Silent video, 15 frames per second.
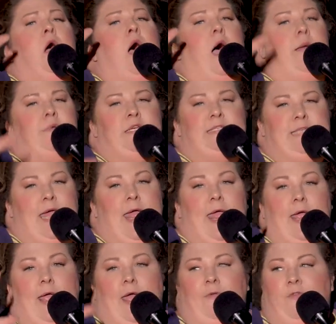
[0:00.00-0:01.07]
I'm just
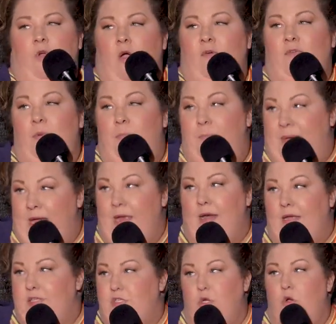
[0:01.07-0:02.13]
saying, if you have a
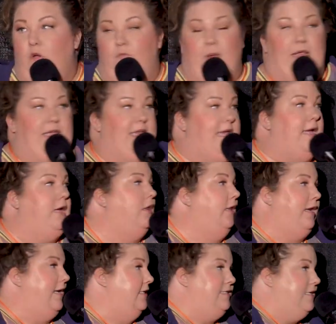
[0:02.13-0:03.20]
penis, you have been
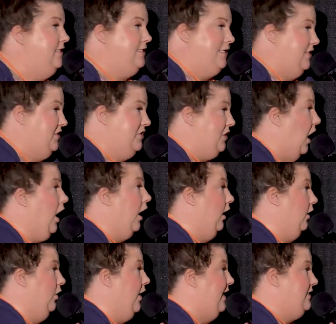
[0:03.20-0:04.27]
killing it since the
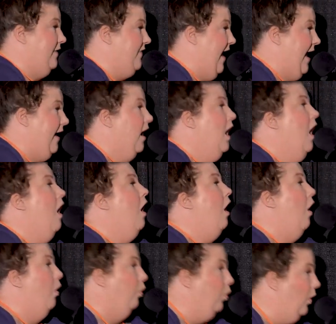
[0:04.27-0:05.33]
start. You guys have had
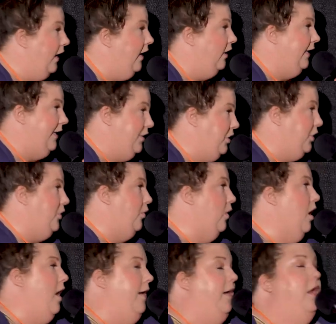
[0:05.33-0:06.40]
a really good
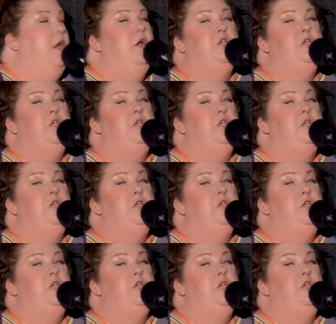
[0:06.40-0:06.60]
run.